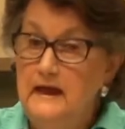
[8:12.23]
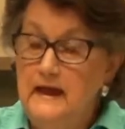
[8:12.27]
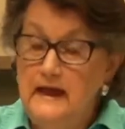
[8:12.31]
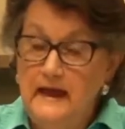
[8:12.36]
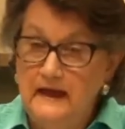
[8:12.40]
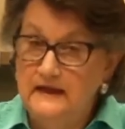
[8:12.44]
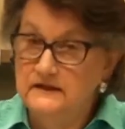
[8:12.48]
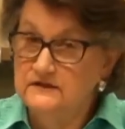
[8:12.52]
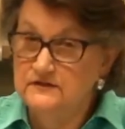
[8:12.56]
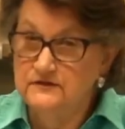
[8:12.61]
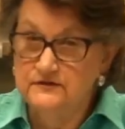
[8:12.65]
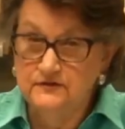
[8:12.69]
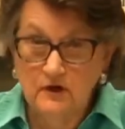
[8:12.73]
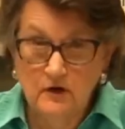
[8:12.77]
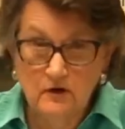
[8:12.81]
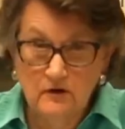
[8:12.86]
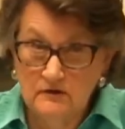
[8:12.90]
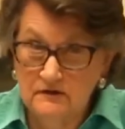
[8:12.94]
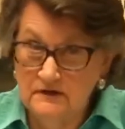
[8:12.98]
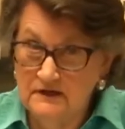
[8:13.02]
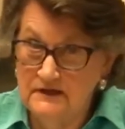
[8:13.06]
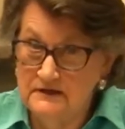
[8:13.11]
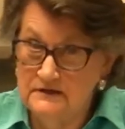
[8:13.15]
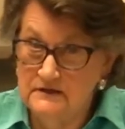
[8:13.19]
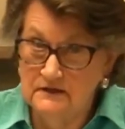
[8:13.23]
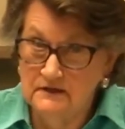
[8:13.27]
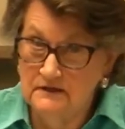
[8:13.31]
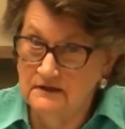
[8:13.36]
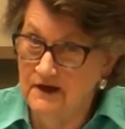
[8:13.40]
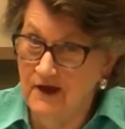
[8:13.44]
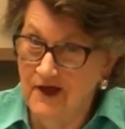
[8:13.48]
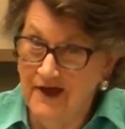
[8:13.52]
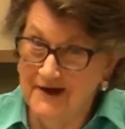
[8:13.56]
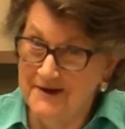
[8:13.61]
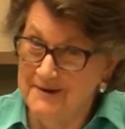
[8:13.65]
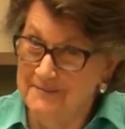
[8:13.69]
and certainly did
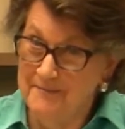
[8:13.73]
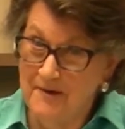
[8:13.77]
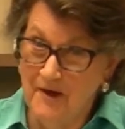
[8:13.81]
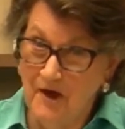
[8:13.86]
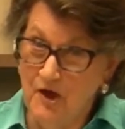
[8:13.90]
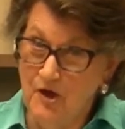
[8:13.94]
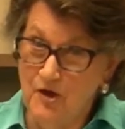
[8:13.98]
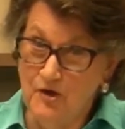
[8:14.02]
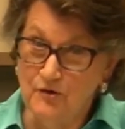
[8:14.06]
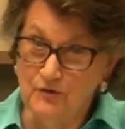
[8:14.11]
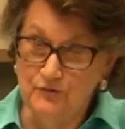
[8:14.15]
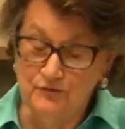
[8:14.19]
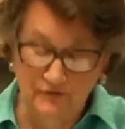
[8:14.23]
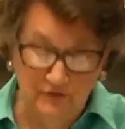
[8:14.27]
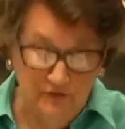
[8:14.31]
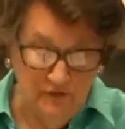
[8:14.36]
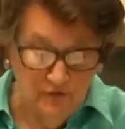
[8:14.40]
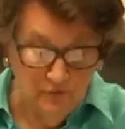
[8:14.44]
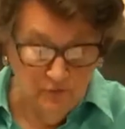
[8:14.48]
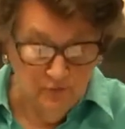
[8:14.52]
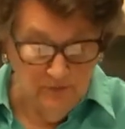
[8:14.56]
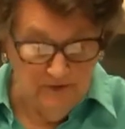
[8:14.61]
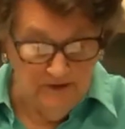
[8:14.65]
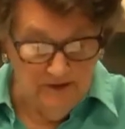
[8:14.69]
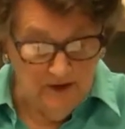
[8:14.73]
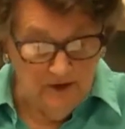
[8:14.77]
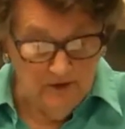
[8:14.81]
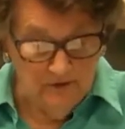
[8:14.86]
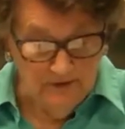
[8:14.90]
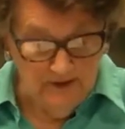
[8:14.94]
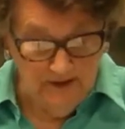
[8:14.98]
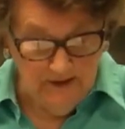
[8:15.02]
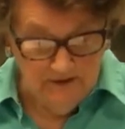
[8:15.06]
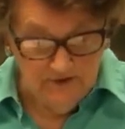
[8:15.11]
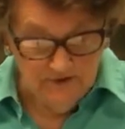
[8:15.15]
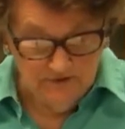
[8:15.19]
not oppose
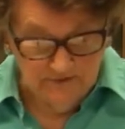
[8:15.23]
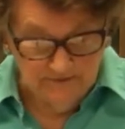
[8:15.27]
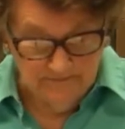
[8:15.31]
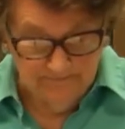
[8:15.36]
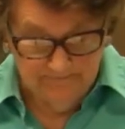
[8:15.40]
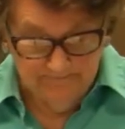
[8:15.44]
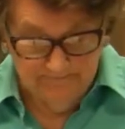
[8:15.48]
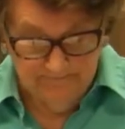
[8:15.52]
relocation.